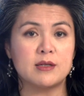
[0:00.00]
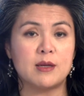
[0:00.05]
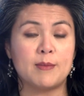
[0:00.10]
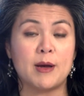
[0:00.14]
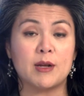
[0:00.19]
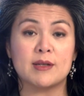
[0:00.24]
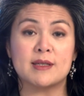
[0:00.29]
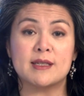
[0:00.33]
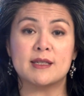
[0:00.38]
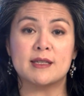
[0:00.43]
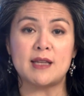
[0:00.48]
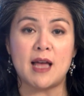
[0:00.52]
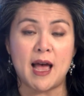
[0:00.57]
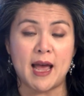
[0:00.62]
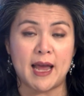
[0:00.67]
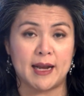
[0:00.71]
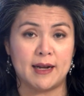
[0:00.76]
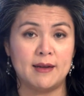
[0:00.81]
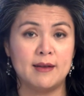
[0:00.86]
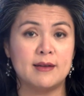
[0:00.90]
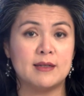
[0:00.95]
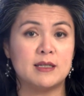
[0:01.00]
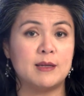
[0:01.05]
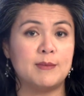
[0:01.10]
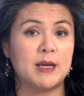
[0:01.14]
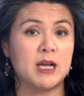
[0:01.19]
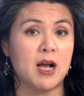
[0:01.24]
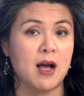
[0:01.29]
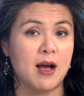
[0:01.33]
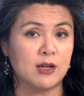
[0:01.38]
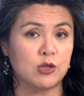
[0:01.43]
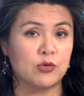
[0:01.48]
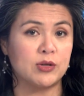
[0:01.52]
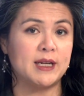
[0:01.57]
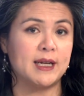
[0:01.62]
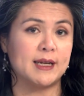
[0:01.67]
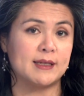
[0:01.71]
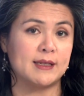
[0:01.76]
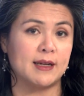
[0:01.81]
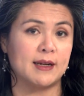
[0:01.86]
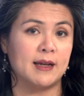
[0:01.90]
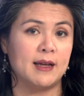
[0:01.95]
about a sign to be
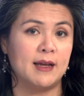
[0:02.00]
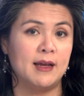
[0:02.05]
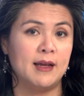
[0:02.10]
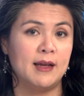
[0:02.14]
contradicted.